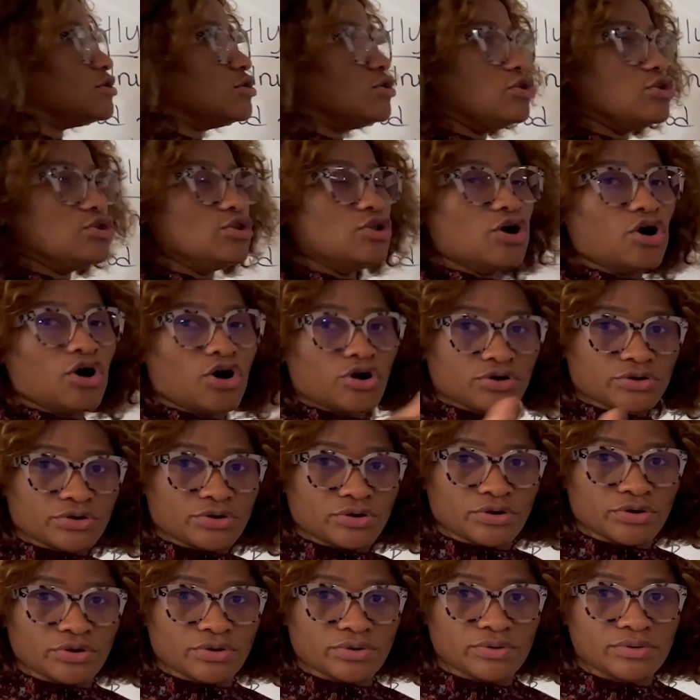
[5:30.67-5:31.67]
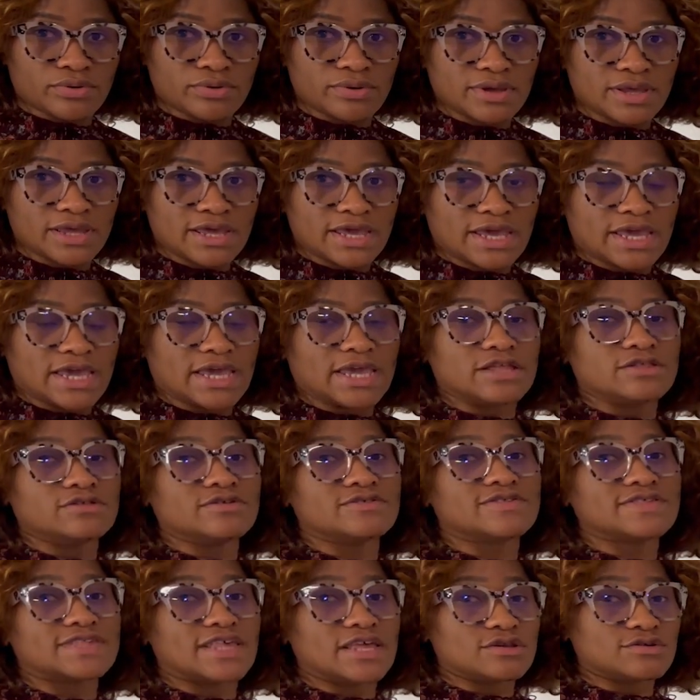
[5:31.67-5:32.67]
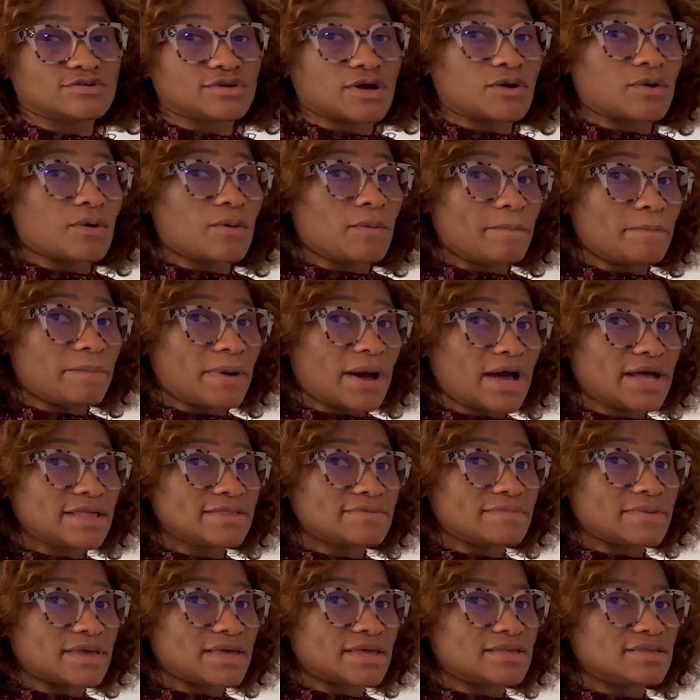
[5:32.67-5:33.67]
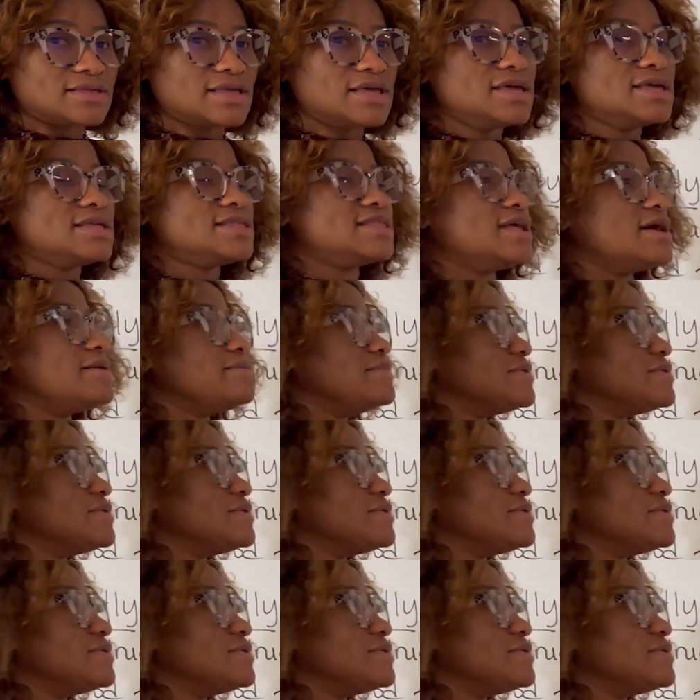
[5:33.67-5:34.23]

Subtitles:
longer in the central compartment, that